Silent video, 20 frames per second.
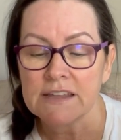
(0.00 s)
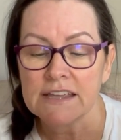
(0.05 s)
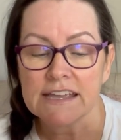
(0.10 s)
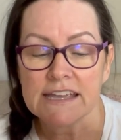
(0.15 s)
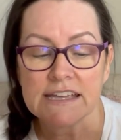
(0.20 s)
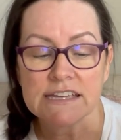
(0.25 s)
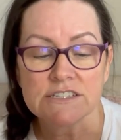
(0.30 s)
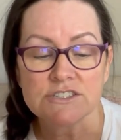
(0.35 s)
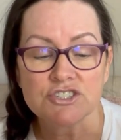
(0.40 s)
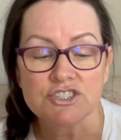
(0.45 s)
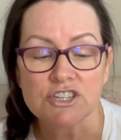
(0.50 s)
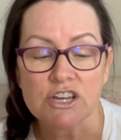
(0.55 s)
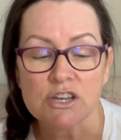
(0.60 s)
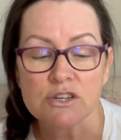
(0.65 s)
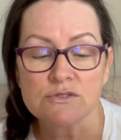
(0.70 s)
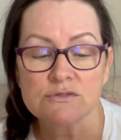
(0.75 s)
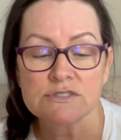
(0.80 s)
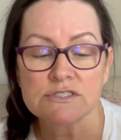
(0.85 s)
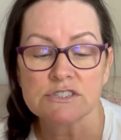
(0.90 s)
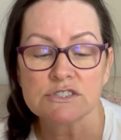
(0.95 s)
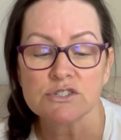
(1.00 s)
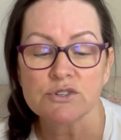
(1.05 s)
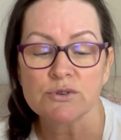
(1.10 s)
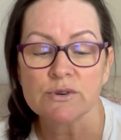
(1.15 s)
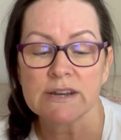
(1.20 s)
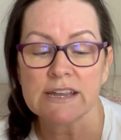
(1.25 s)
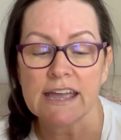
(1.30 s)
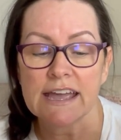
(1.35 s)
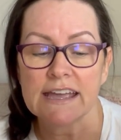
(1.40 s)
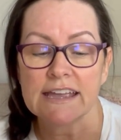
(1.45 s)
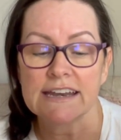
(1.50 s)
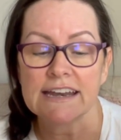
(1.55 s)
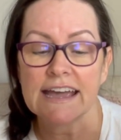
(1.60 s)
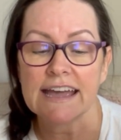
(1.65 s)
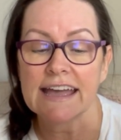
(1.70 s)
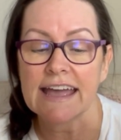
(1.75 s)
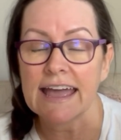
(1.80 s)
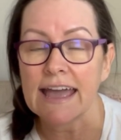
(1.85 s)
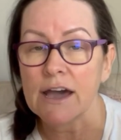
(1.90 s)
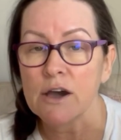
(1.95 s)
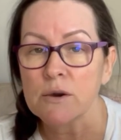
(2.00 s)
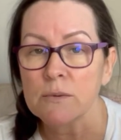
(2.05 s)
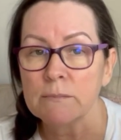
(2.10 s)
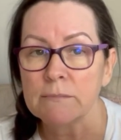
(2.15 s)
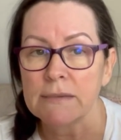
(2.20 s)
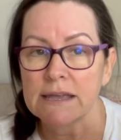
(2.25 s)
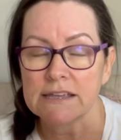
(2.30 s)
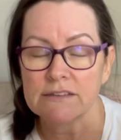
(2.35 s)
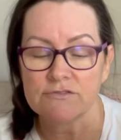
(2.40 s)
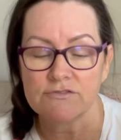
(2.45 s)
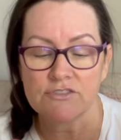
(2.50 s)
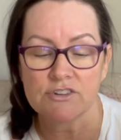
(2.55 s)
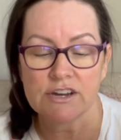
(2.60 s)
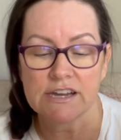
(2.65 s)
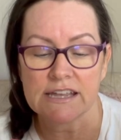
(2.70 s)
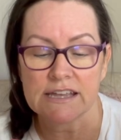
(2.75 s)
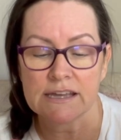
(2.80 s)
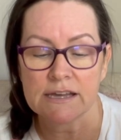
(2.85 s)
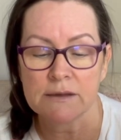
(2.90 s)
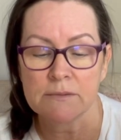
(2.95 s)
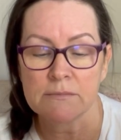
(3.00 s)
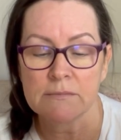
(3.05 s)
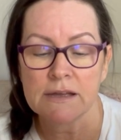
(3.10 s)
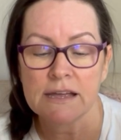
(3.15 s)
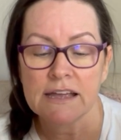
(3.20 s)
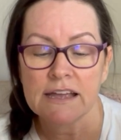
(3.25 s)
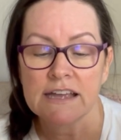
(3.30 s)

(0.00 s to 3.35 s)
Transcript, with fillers: he chose to create a helpmate for him